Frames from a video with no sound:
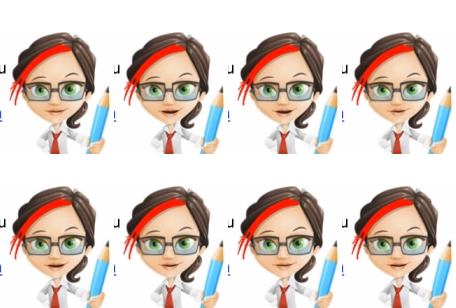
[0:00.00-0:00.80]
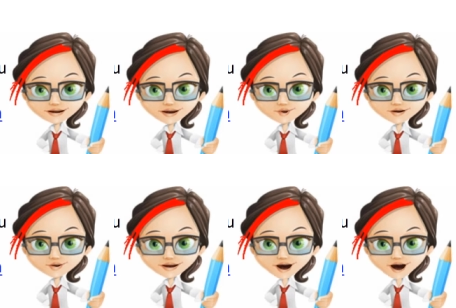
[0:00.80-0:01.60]
We'd love to see your
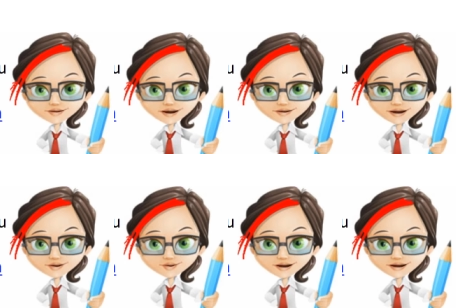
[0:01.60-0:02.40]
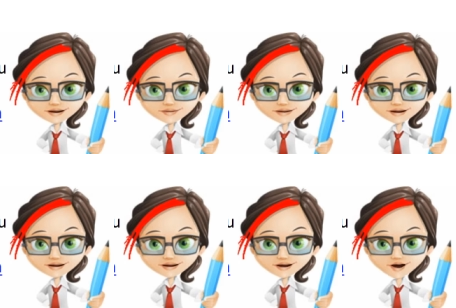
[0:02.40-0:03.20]
take on these ideas,
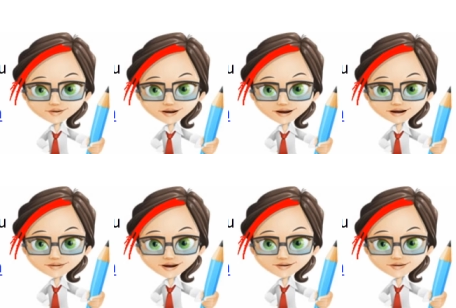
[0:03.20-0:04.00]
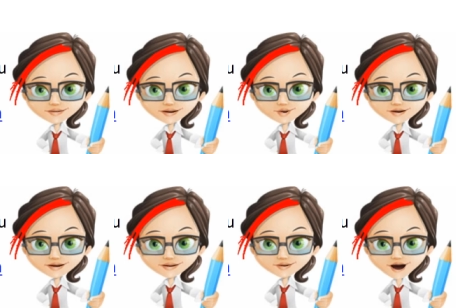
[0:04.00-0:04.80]
so please feel free to
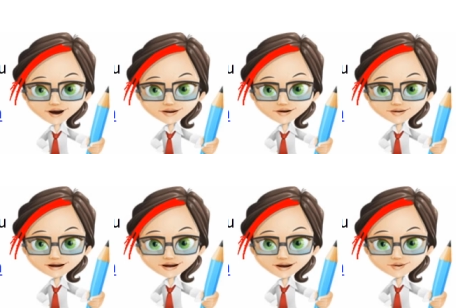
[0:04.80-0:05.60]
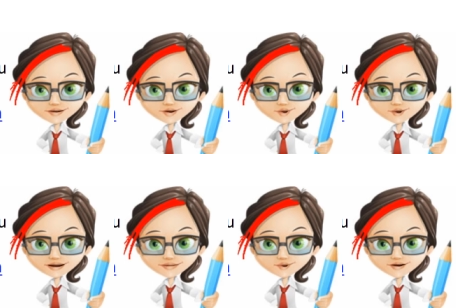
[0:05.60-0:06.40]
leave a comment or some
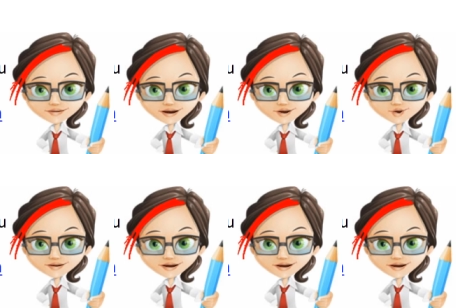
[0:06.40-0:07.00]
pictures of your finished